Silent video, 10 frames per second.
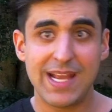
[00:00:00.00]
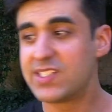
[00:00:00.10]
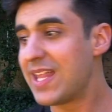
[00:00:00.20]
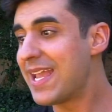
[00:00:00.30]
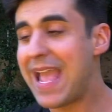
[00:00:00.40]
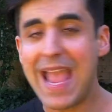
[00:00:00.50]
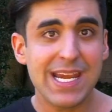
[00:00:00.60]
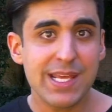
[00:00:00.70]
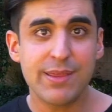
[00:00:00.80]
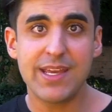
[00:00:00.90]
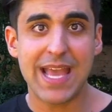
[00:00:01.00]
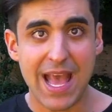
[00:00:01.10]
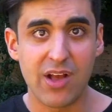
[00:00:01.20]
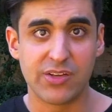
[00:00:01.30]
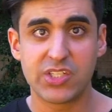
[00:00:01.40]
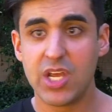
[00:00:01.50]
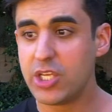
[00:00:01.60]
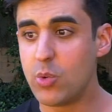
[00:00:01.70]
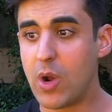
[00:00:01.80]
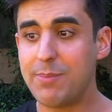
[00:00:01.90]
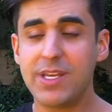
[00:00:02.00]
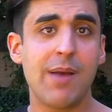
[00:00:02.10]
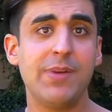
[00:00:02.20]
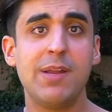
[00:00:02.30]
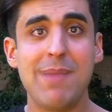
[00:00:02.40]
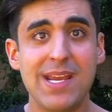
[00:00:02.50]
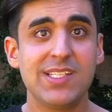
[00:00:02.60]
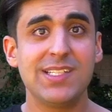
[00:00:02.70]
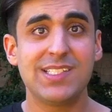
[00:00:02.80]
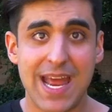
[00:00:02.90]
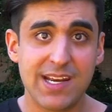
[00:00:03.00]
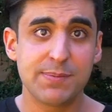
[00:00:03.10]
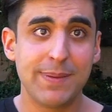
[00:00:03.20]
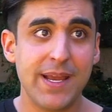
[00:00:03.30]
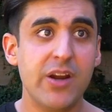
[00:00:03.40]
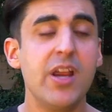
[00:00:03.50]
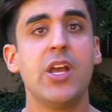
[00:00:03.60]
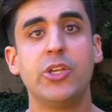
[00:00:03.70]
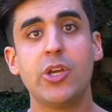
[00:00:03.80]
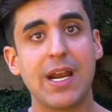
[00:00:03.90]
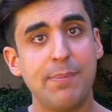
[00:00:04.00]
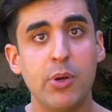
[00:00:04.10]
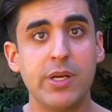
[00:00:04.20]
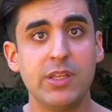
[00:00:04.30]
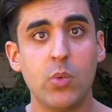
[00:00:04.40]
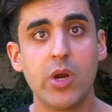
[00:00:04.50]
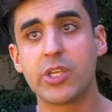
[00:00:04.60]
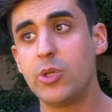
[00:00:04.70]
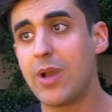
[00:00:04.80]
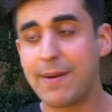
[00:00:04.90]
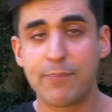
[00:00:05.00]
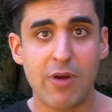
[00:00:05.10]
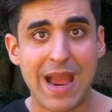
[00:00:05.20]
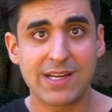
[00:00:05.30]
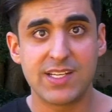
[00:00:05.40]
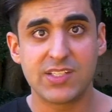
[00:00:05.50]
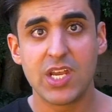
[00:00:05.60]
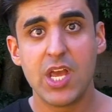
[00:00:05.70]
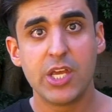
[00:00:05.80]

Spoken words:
It's like anything else. You want to become an amazing tennis player, you got to put in the work, you got to practice,